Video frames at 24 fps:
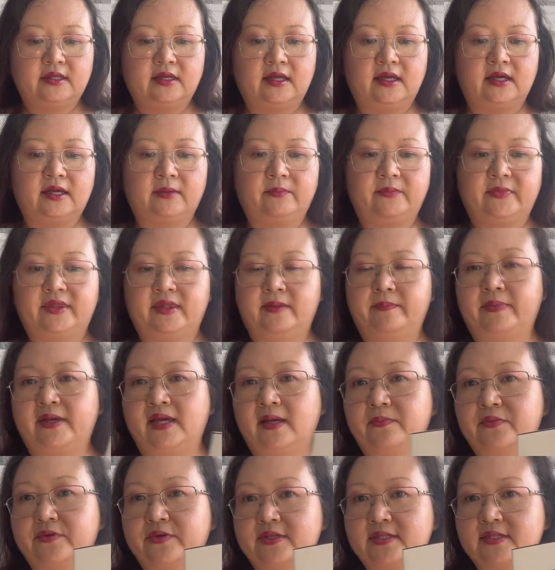But the
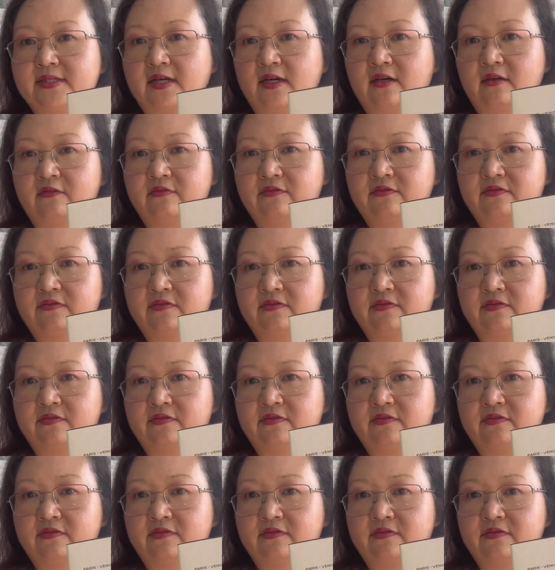paper itself,